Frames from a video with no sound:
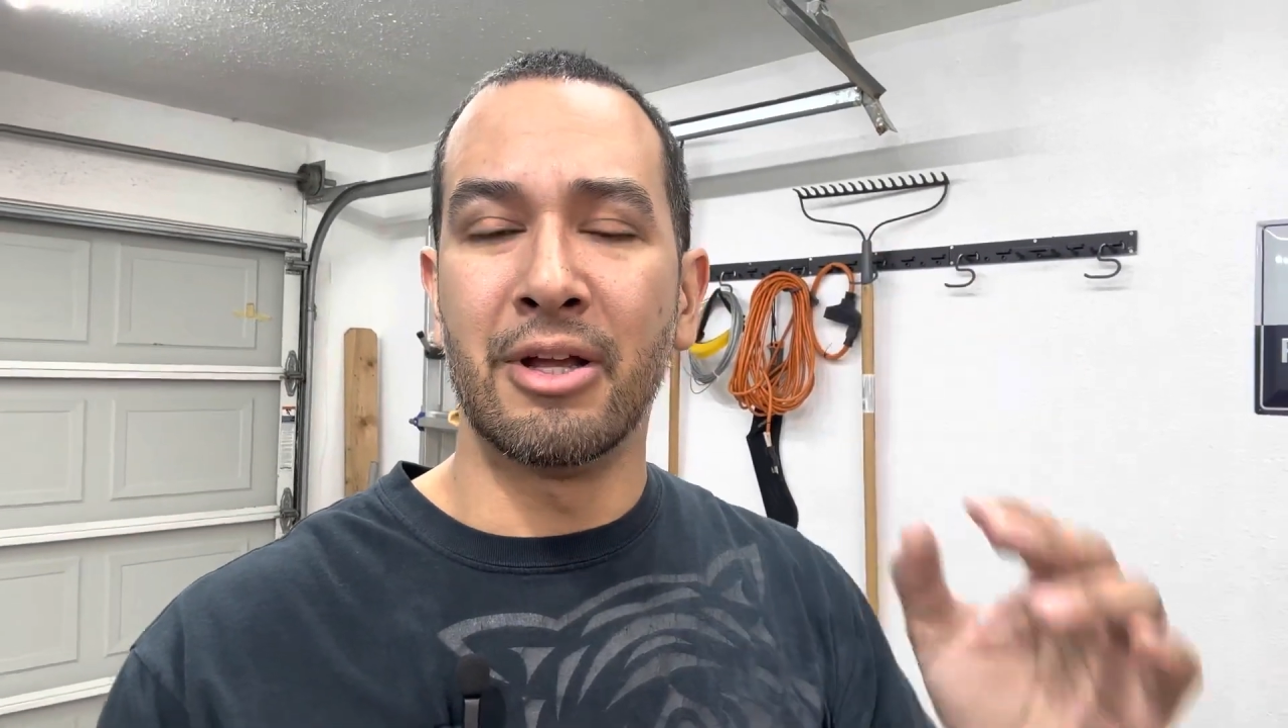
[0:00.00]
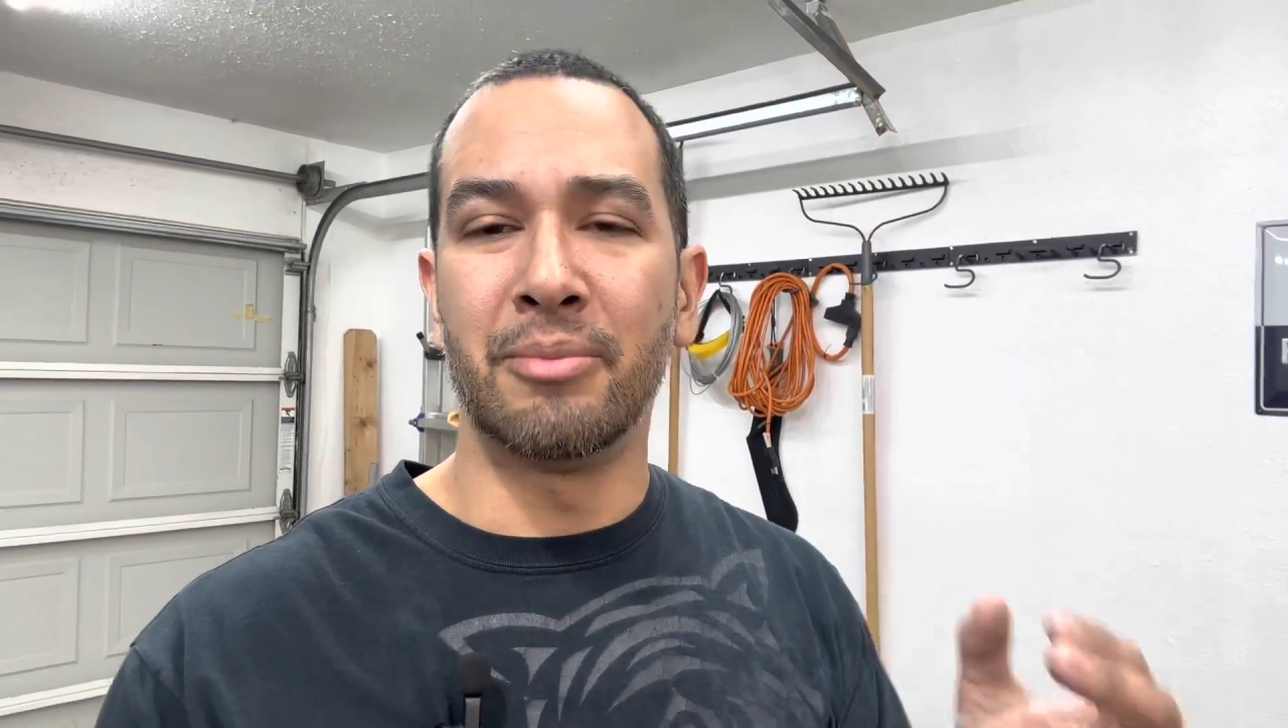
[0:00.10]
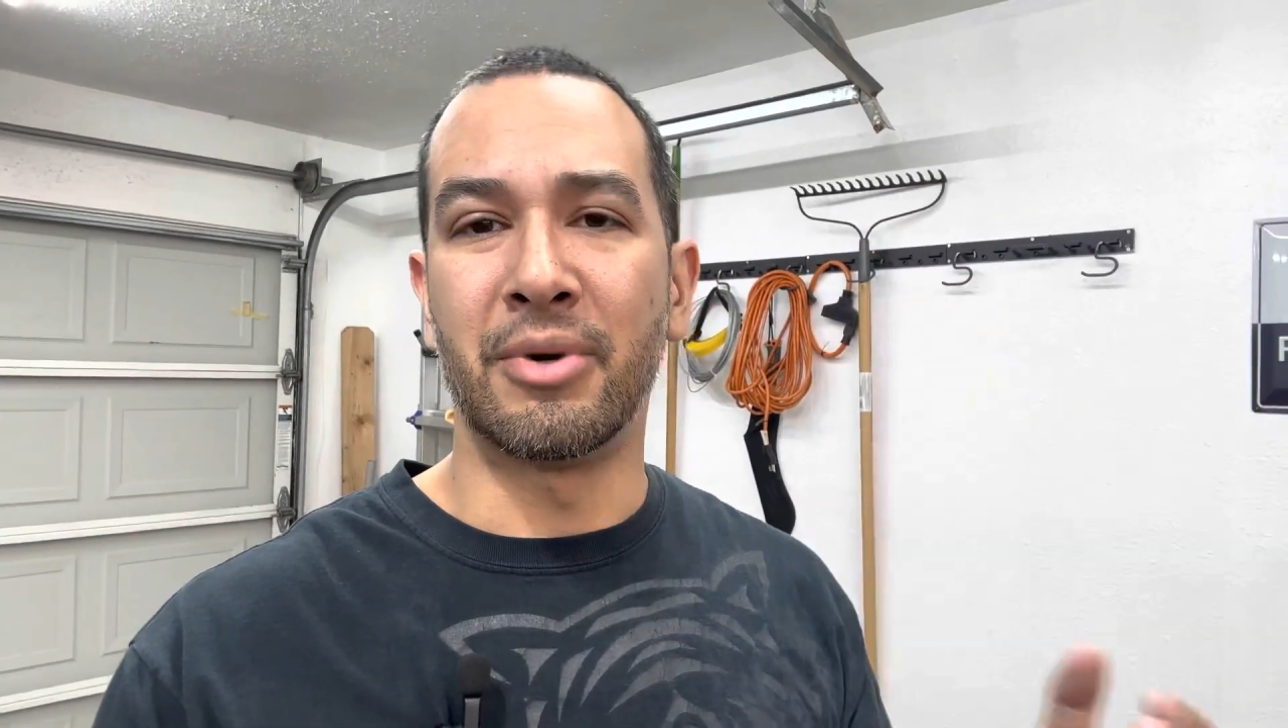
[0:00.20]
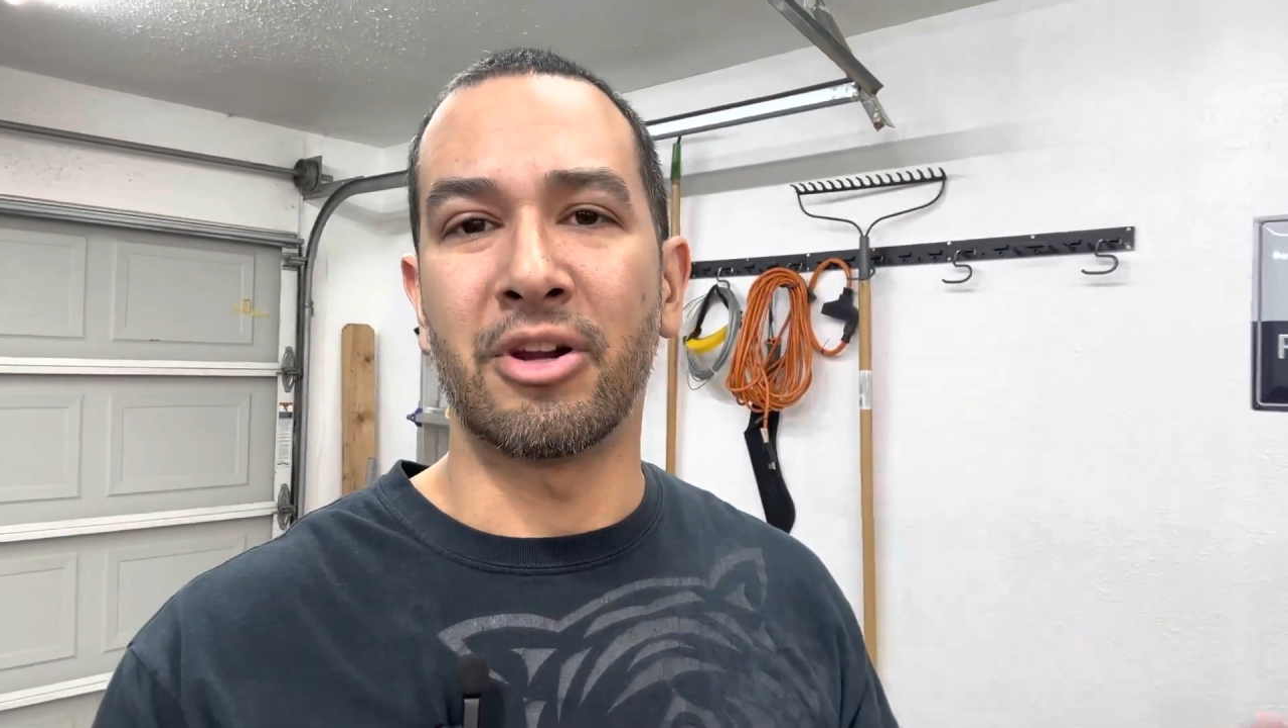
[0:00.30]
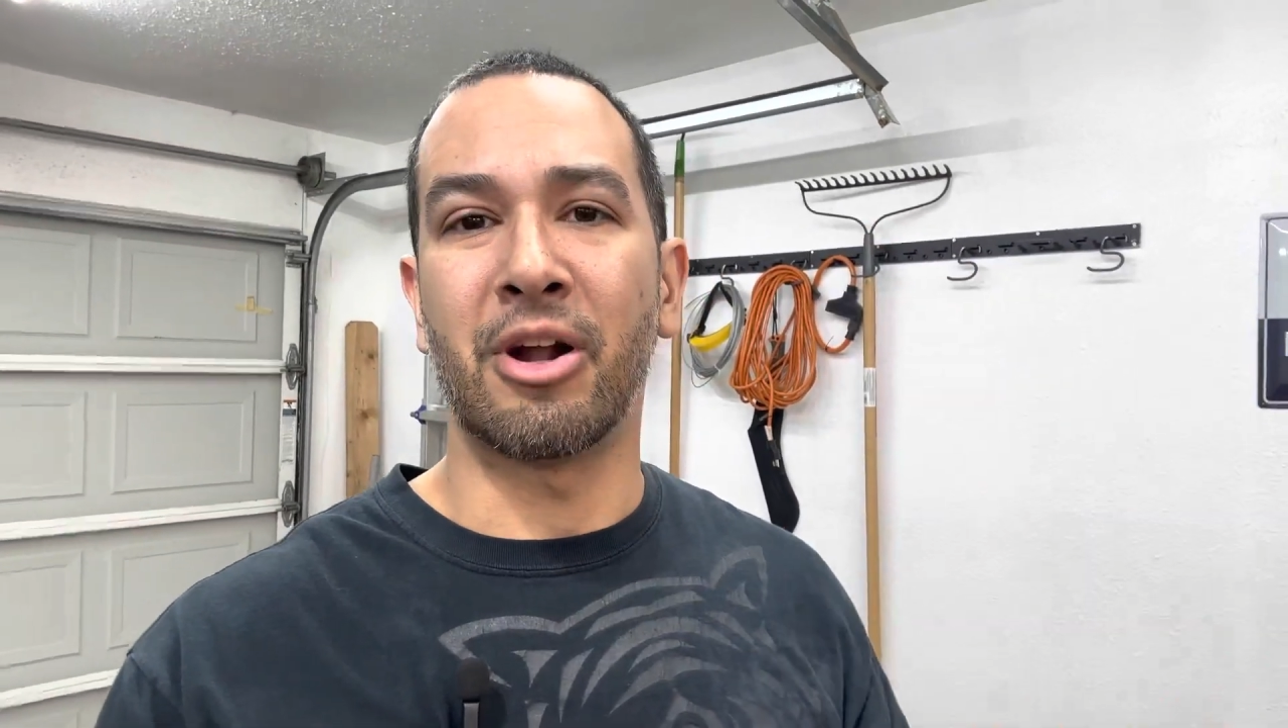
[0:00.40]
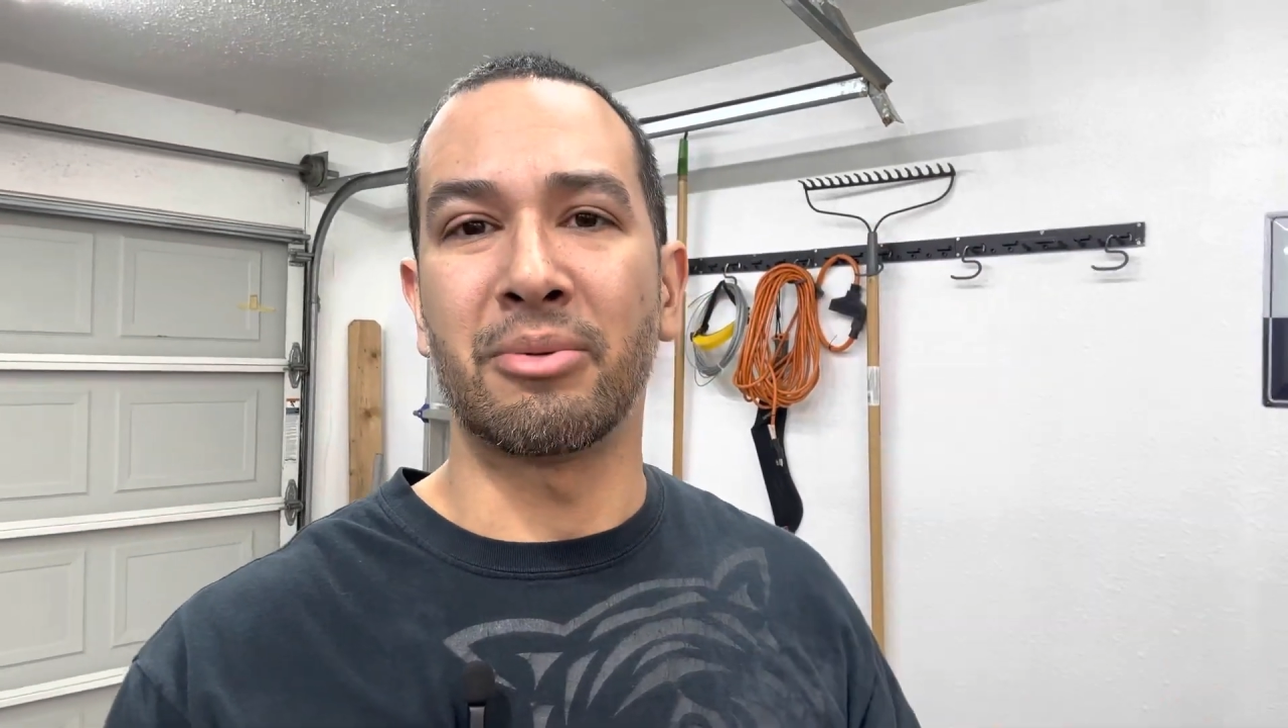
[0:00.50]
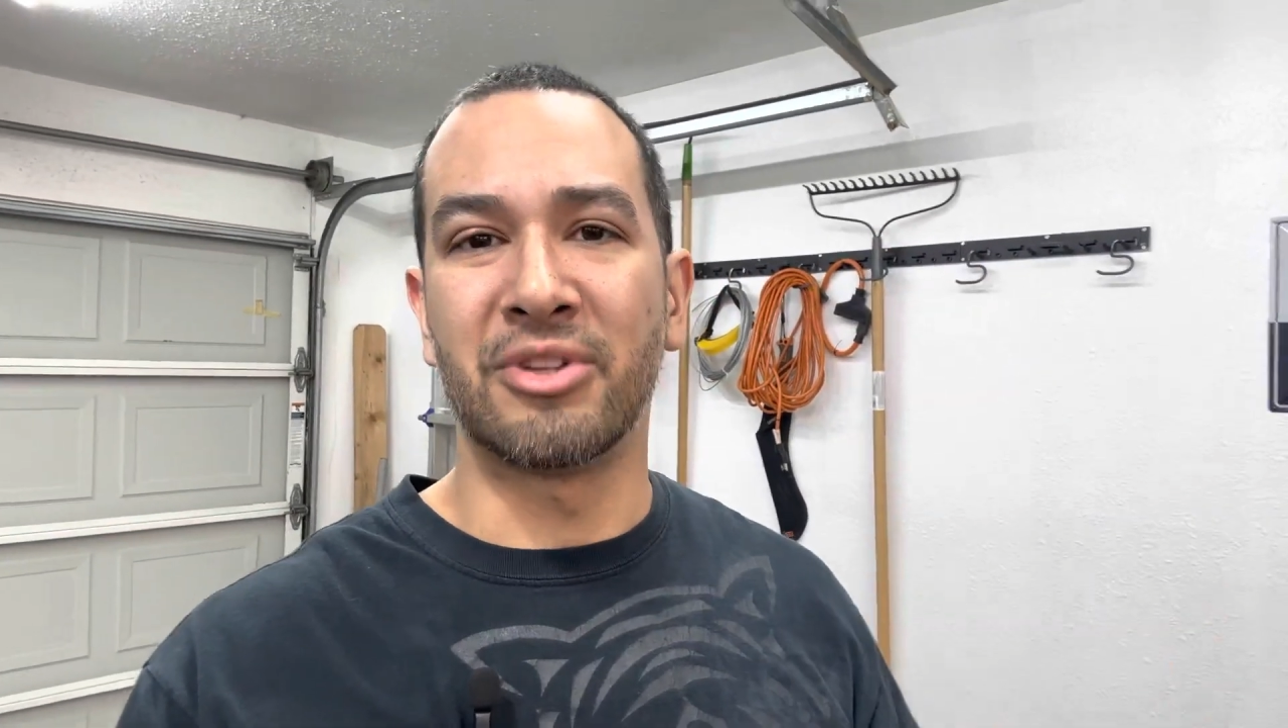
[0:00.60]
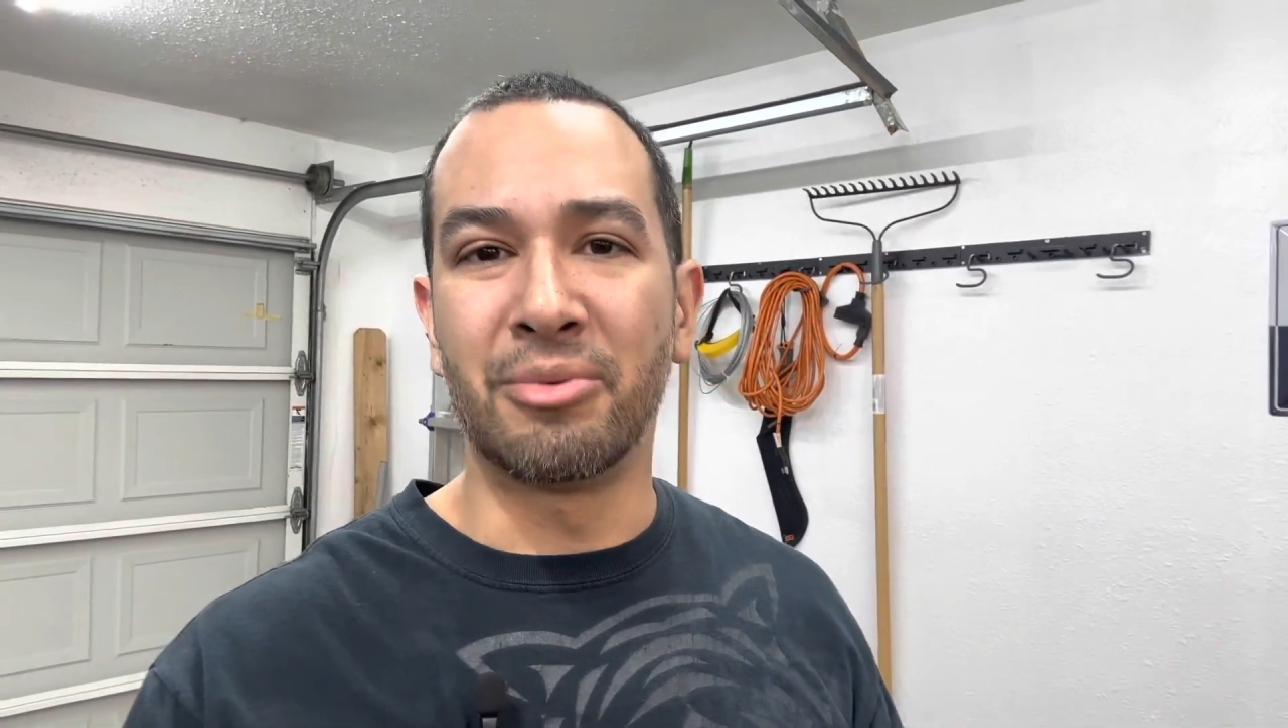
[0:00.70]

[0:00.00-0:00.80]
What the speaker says: but obviously